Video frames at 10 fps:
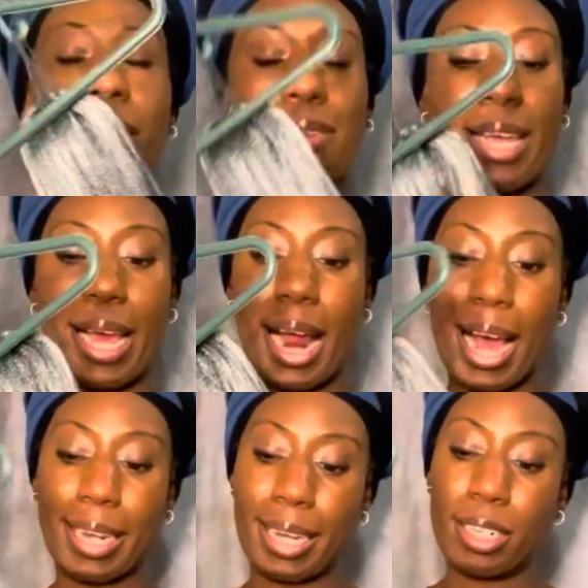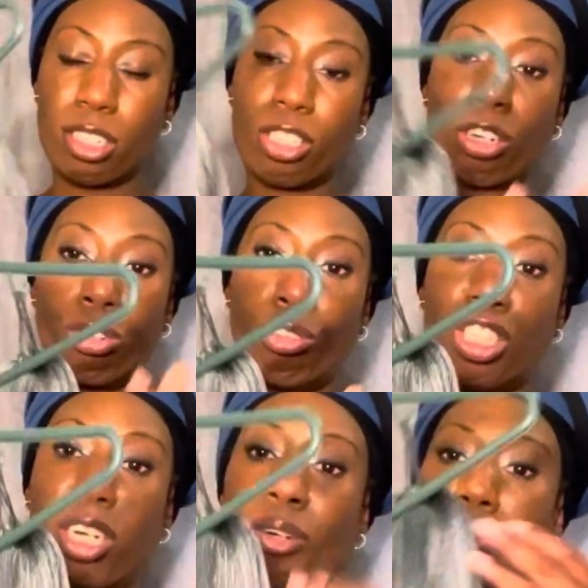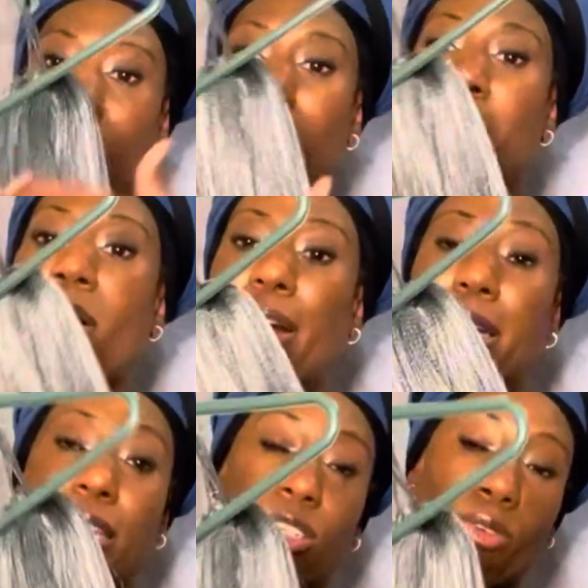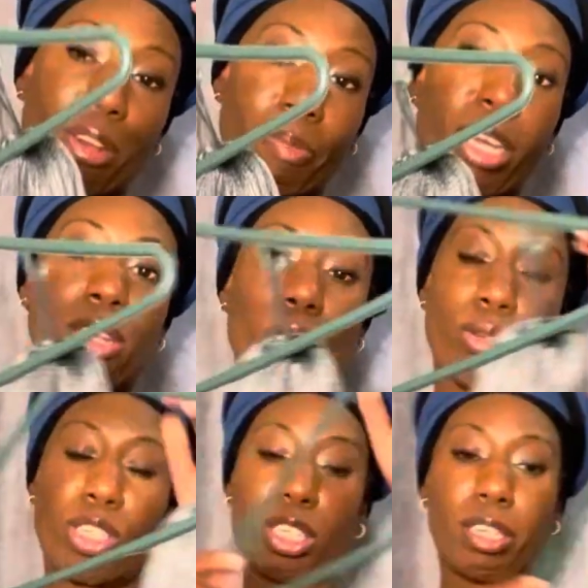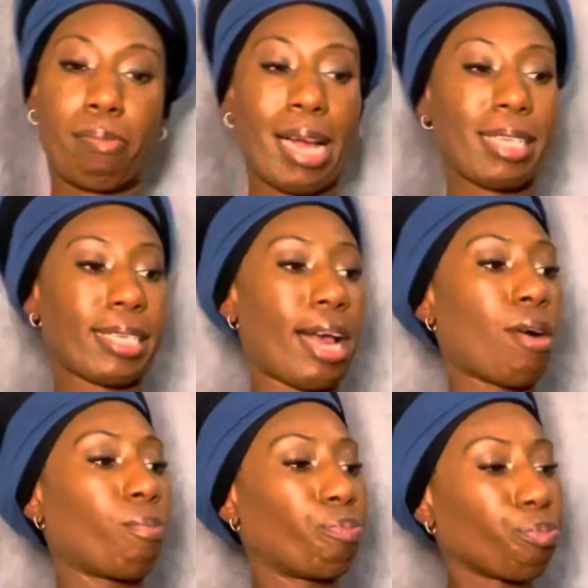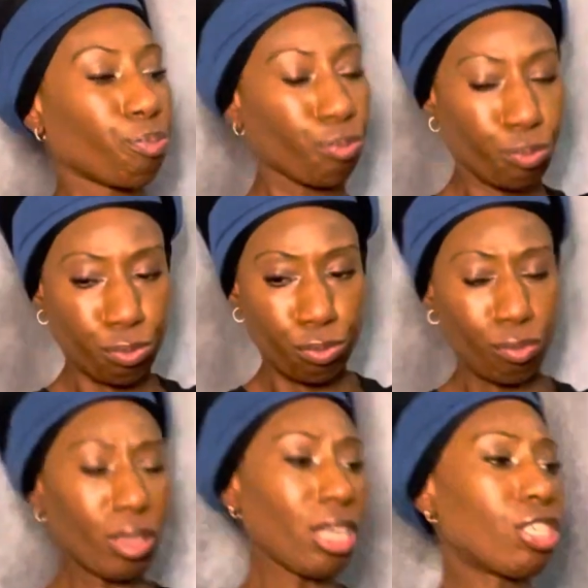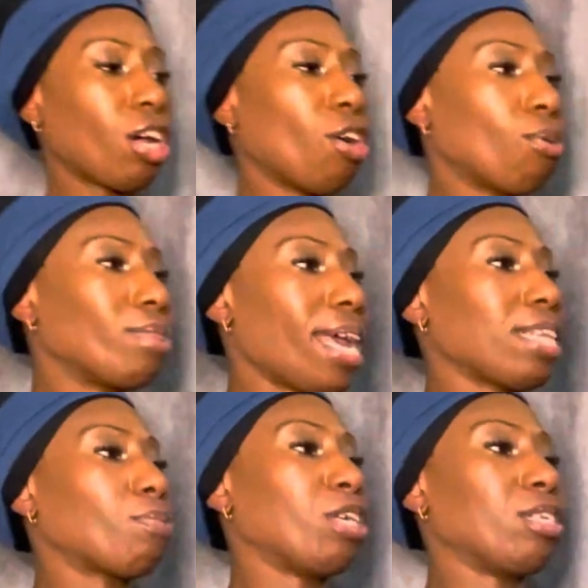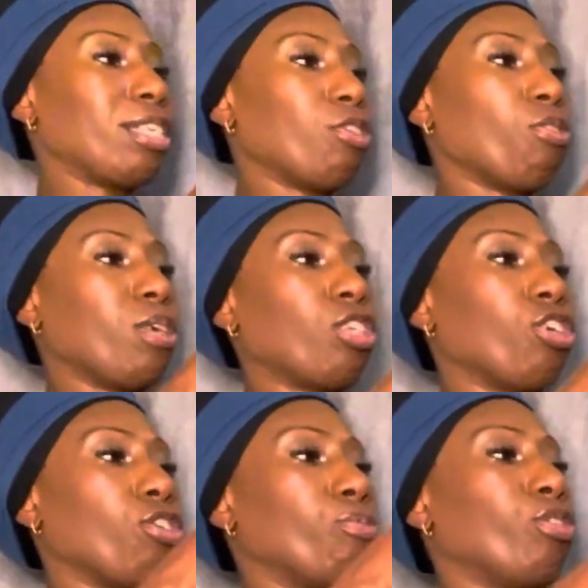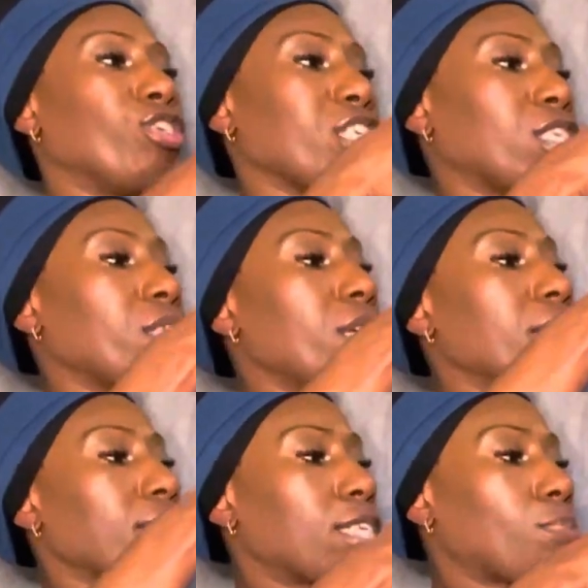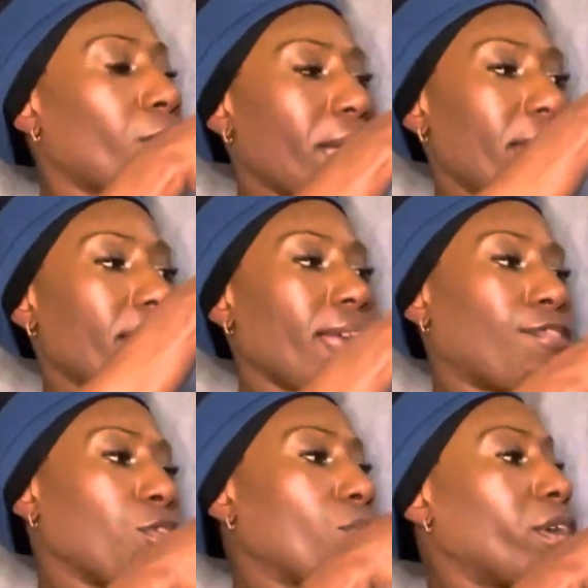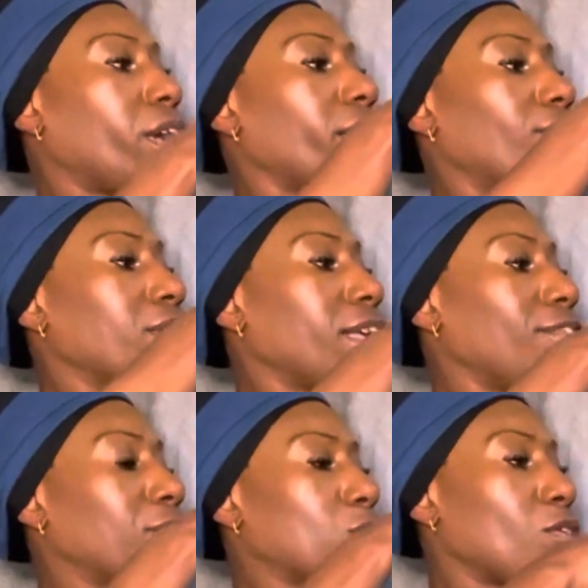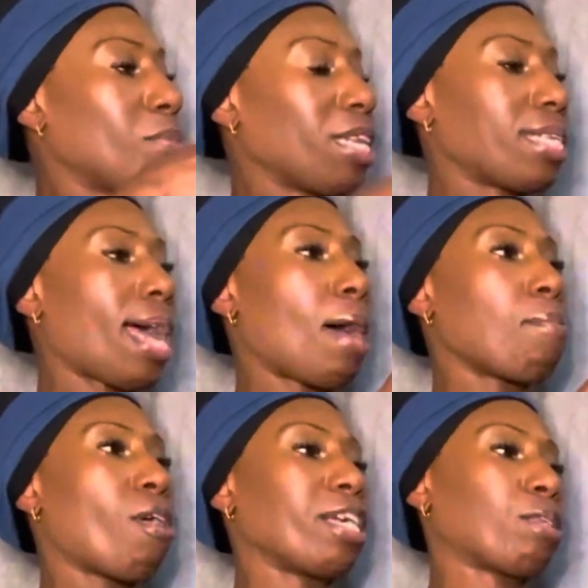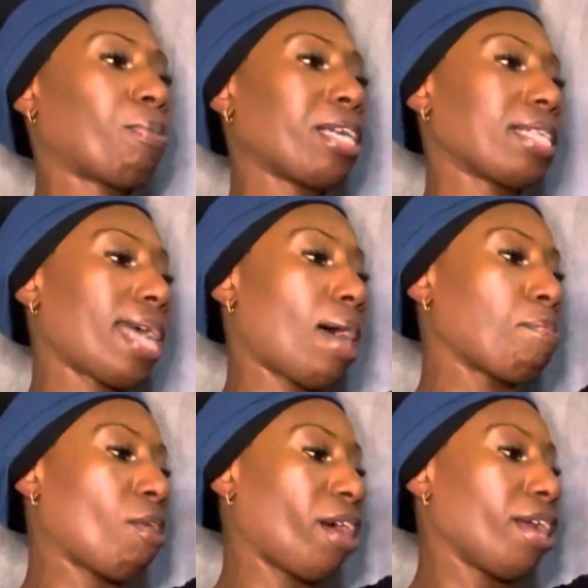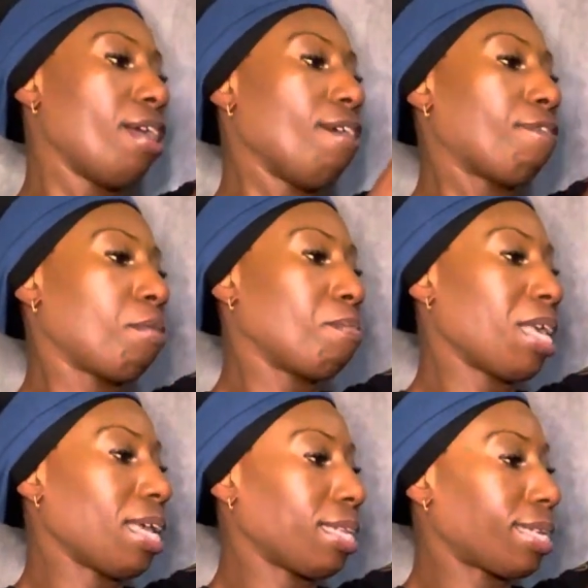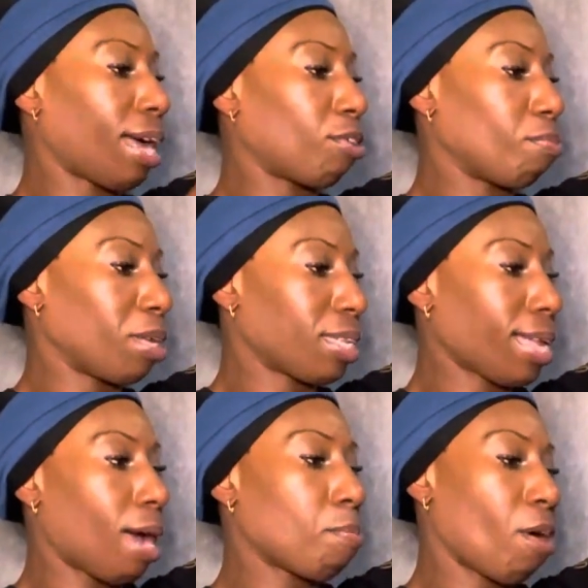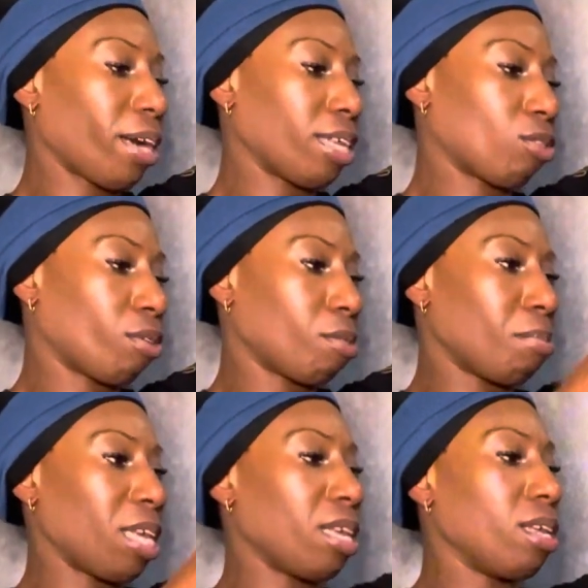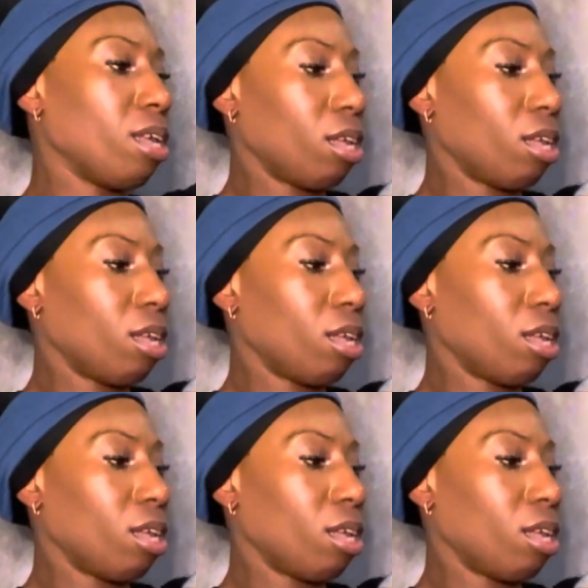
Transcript: that I get the solution on the part that's going to be closest to my scalp. So that's what you would do. You just spray it. If it's going to be the top part, spray the top part. For me, it's not going to be the top part. It's going to be